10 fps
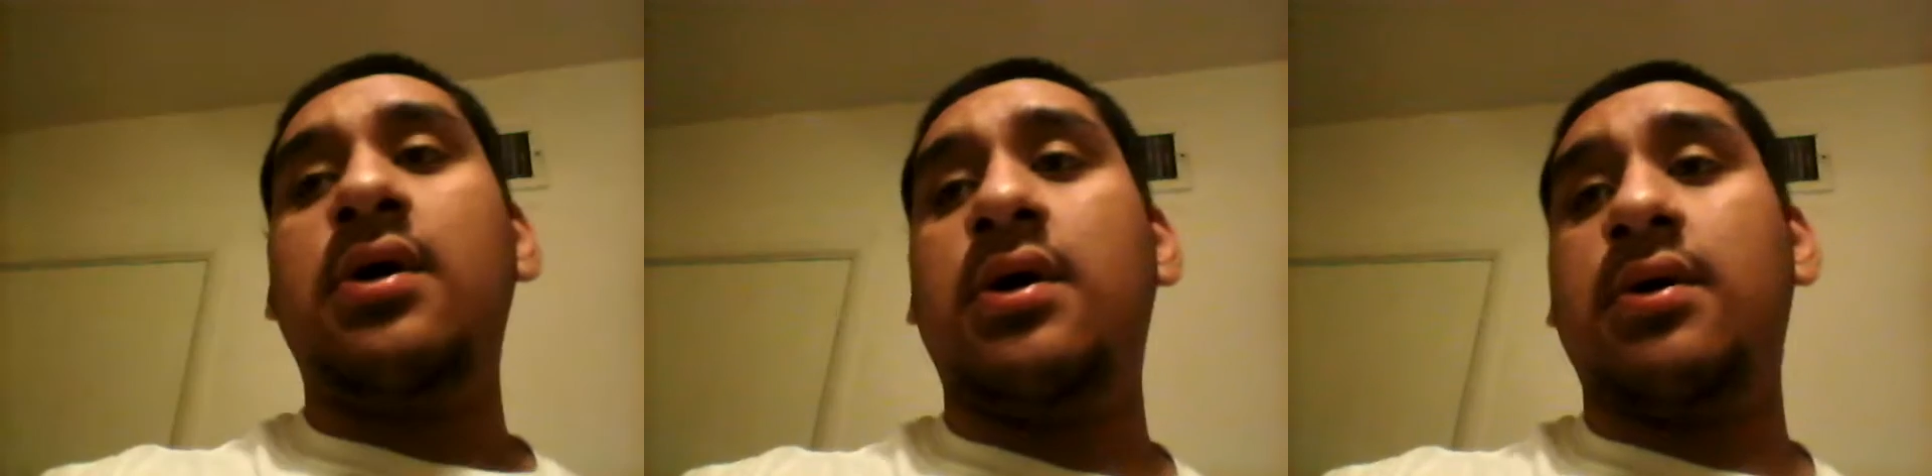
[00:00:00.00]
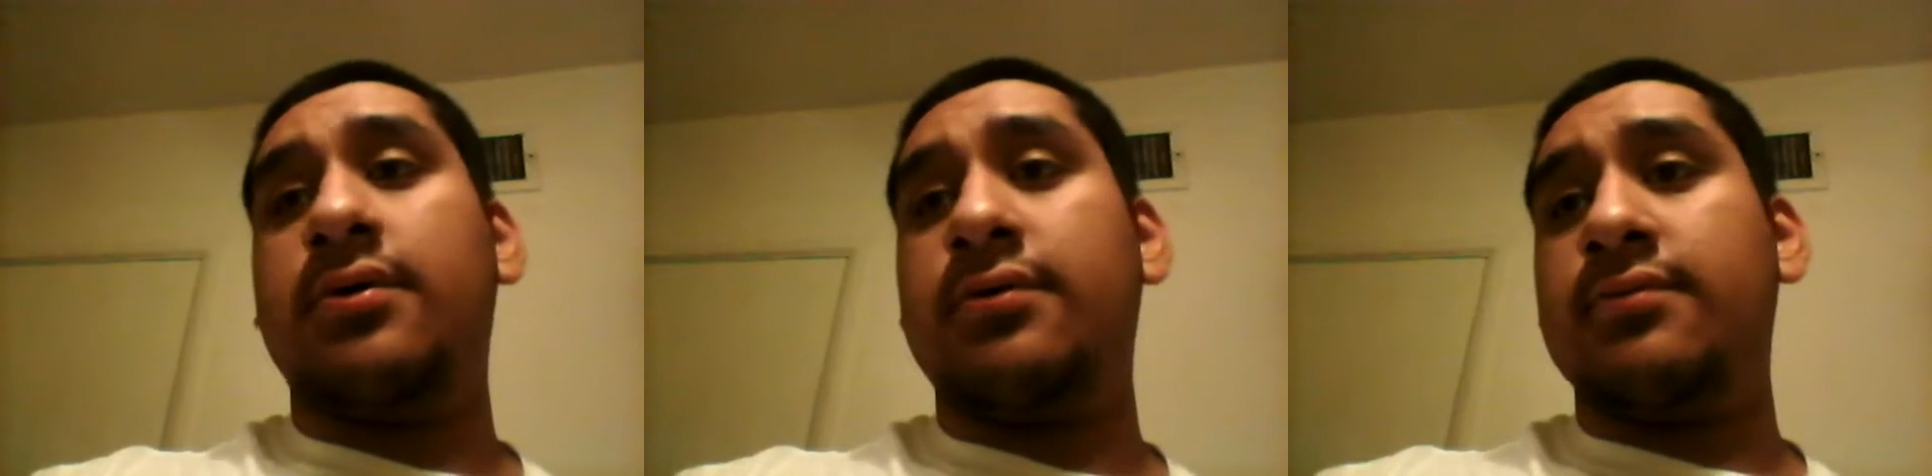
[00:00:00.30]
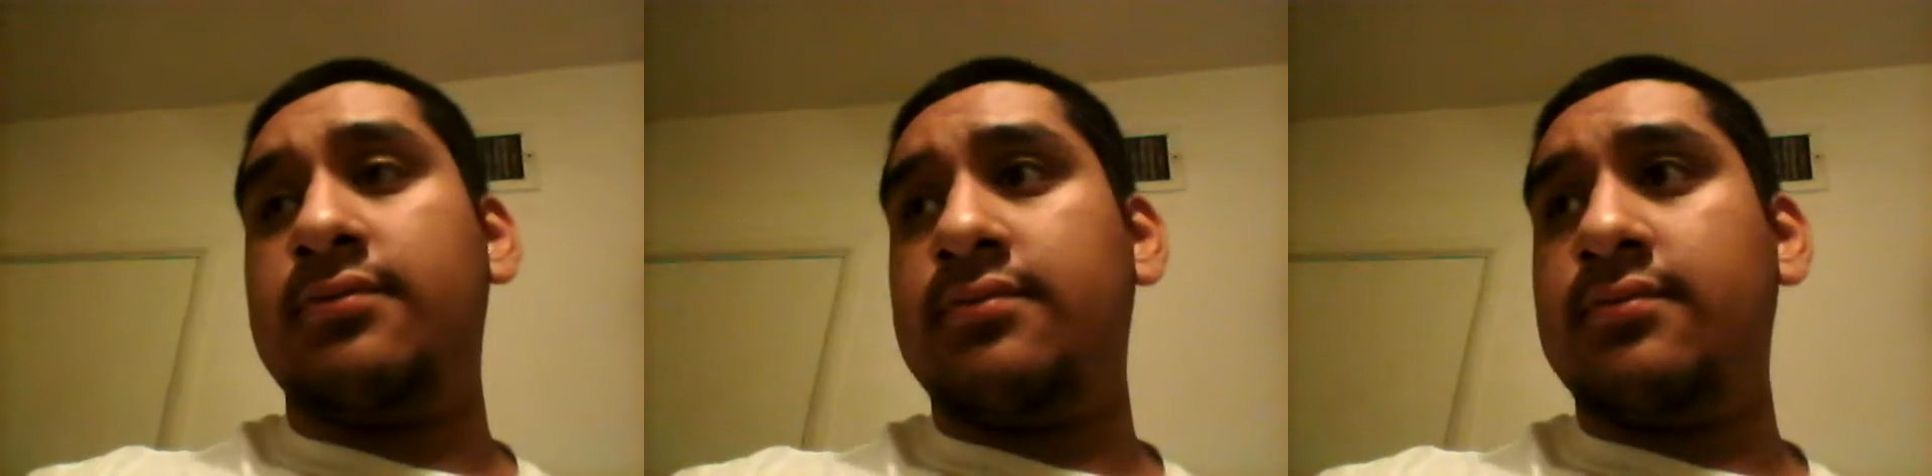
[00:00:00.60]

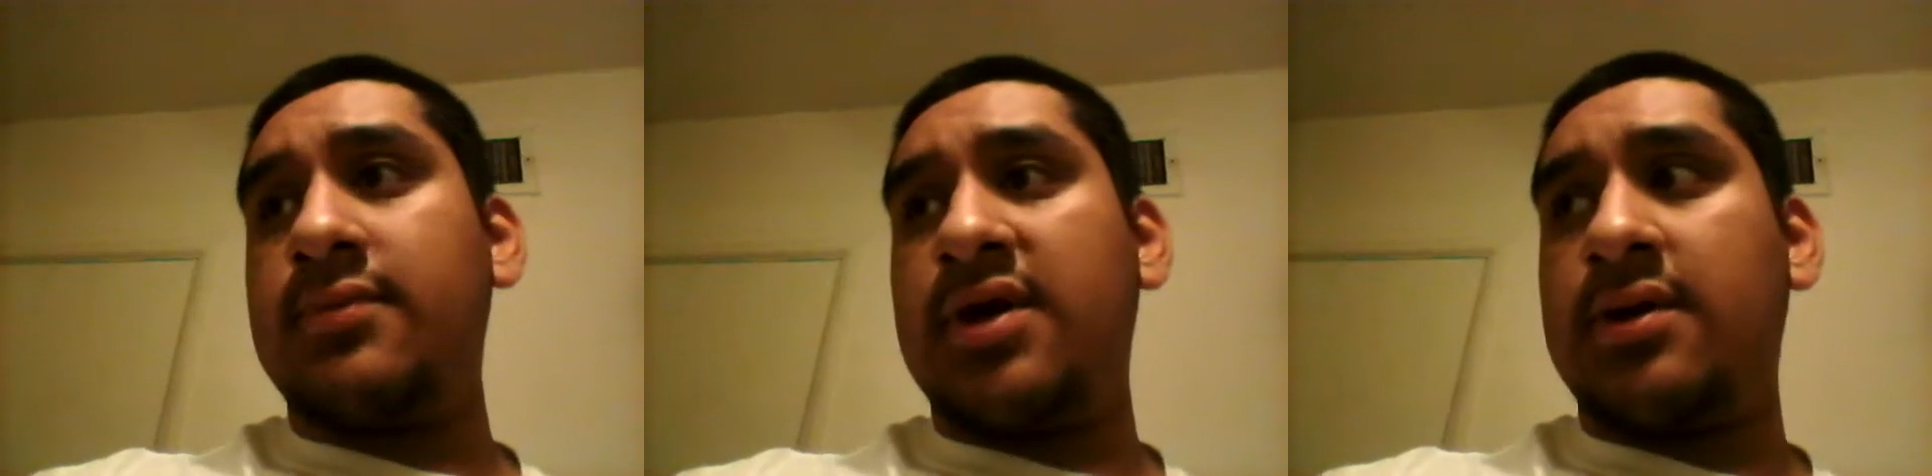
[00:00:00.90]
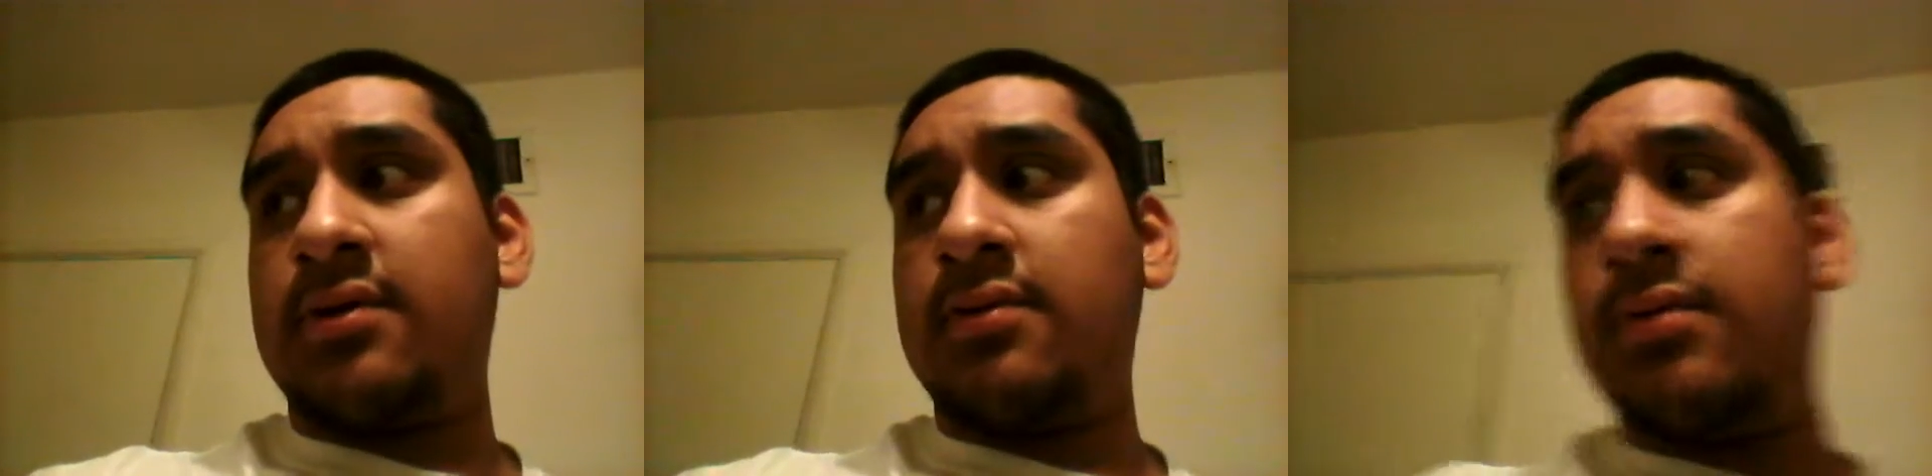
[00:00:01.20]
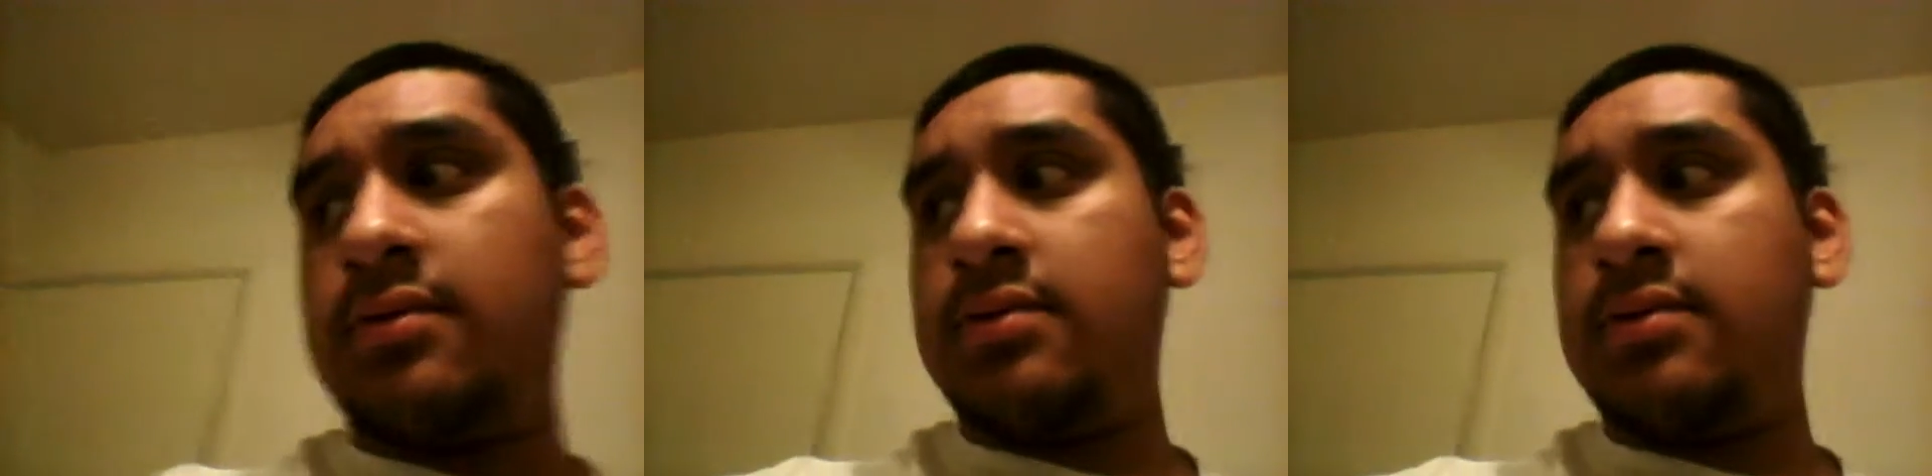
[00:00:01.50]
Um, you know,